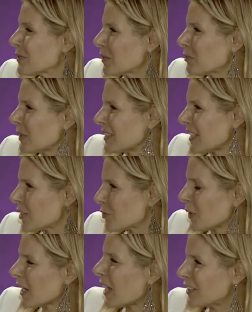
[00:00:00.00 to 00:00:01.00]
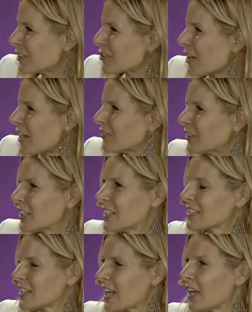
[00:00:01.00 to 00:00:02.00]
someplace else. What kind of travel
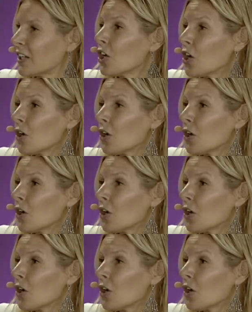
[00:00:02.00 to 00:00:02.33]
is that?